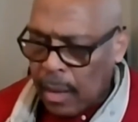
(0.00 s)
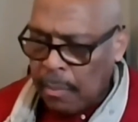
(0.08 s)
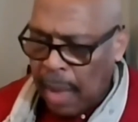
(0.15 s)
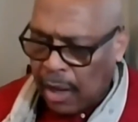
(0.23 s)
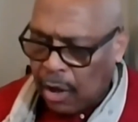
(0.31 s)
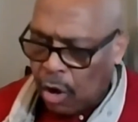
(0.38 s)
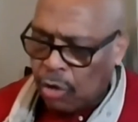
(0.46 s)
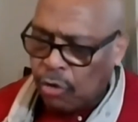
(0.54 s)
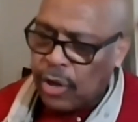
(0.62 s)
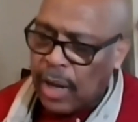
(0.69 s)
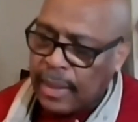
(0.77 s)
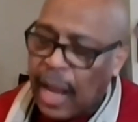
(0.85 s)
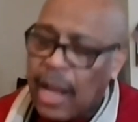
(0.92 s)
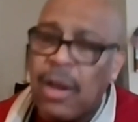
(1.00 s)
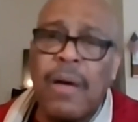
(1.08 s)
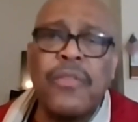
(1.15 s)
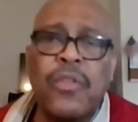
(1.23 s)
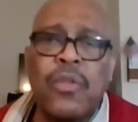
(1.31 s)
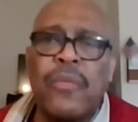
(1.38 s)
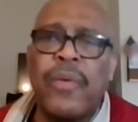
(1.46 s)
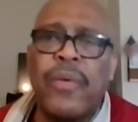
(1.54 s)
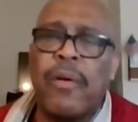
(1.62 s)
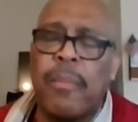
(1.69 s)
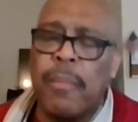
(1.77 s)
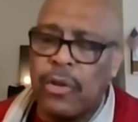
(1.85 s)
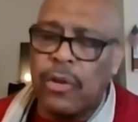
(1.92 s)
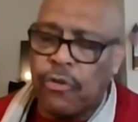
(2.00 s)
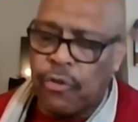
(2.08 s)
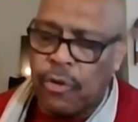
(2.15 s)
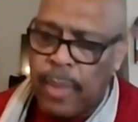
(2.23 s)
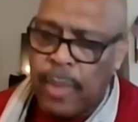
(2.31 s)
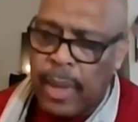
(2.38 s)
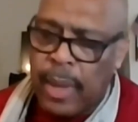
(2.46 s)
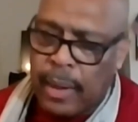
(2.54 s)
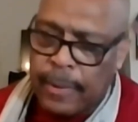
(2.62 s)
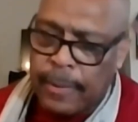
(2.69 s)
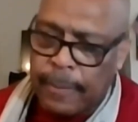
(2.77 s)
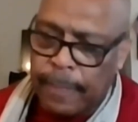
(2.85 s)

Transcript: My country that I love so very much, Jamaica,